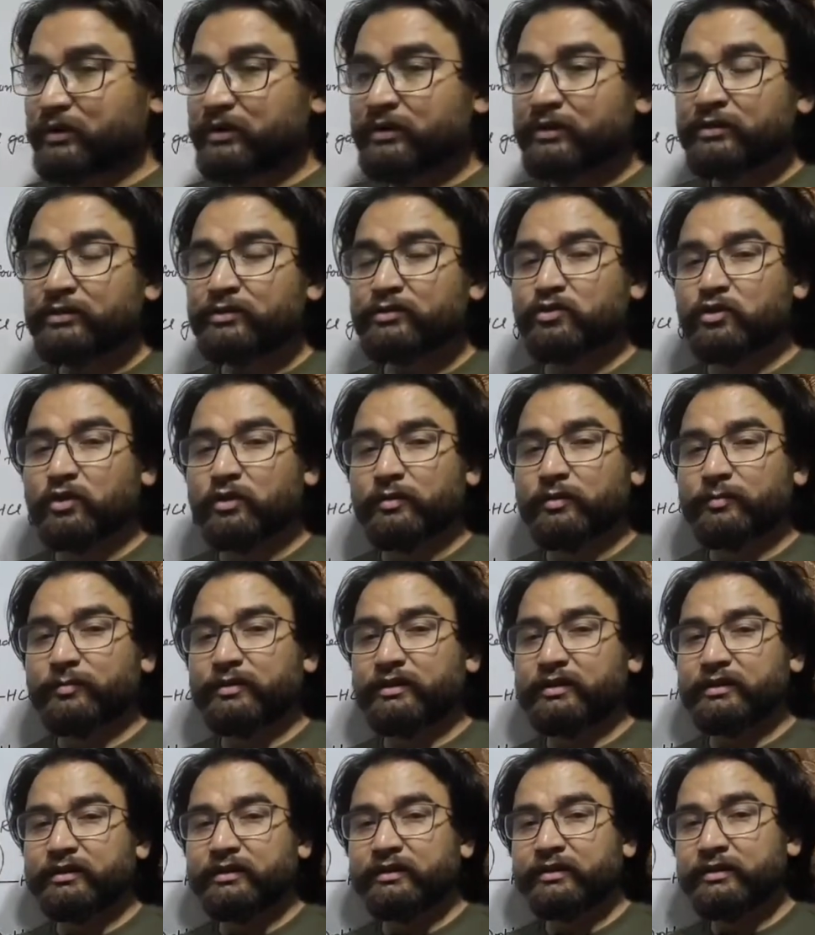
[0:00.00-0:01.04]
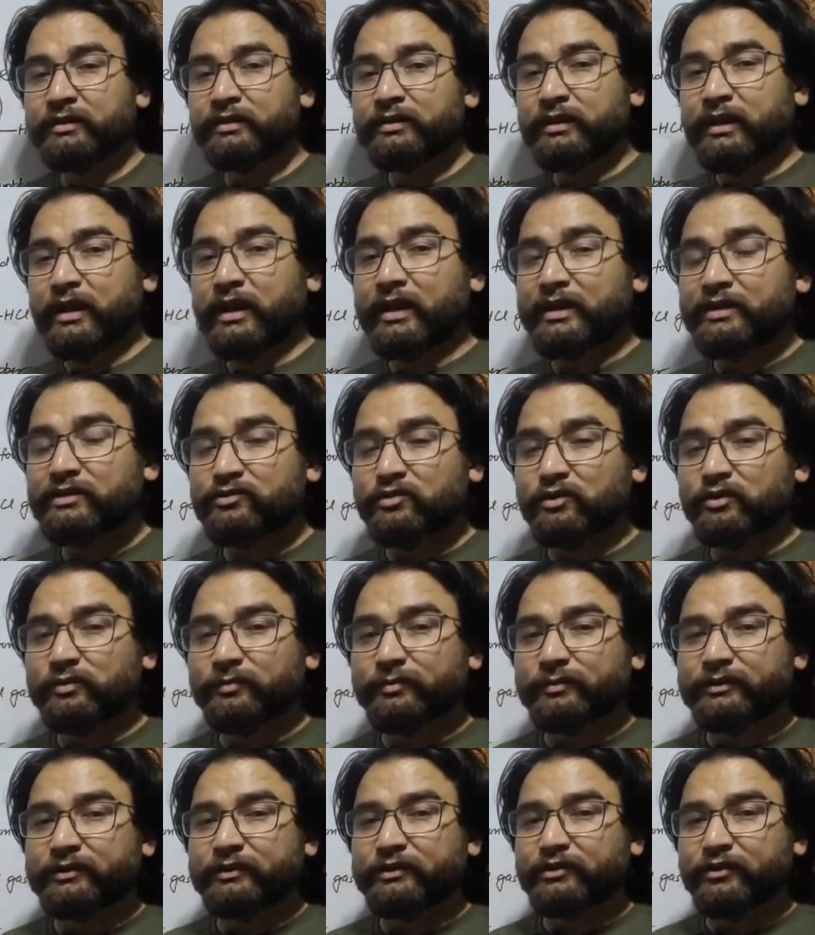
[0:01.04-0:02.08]
the solubility, high
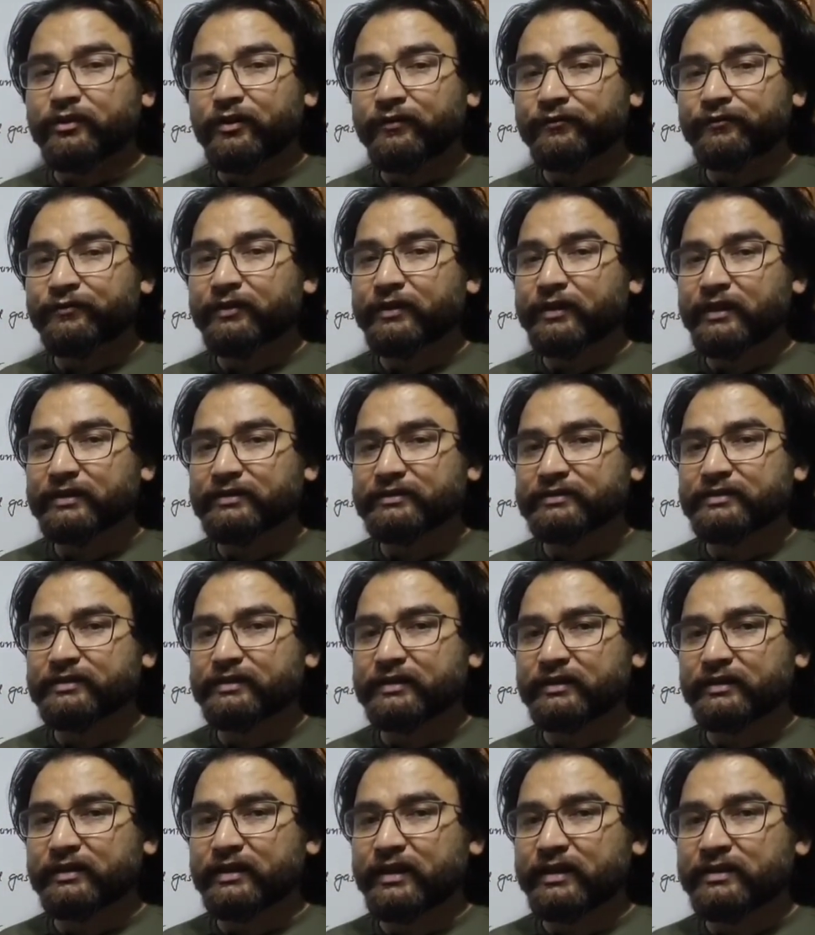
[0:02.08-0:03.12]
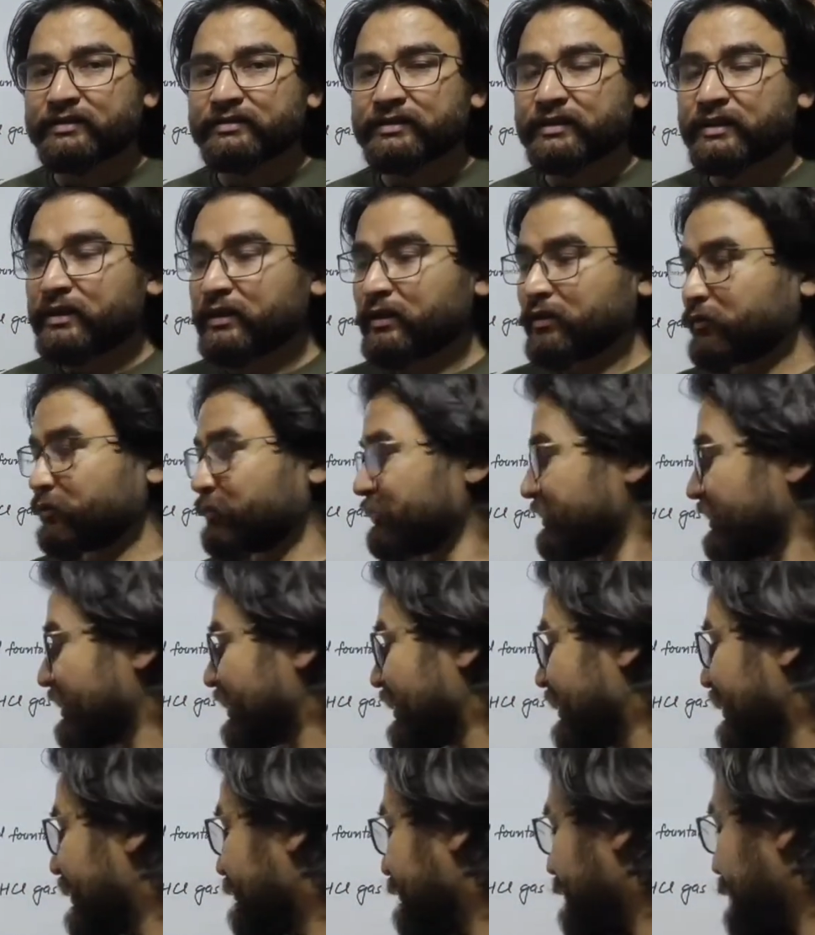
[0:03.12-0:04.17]
solubility of HCl gas, we
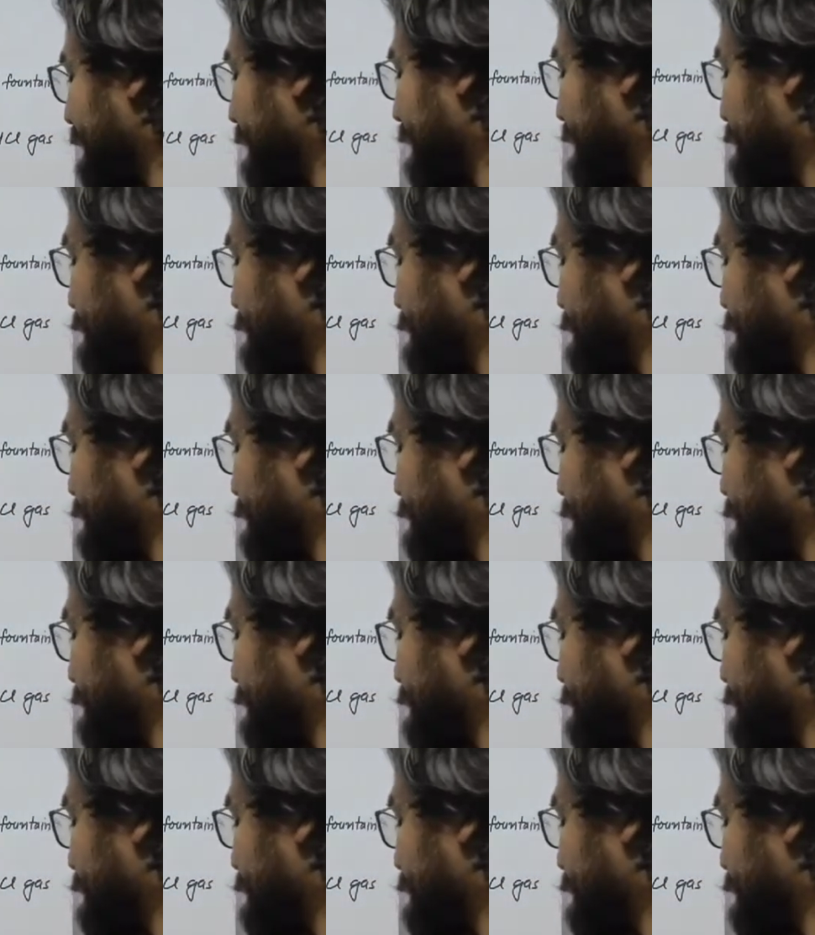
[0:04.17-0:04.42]
have an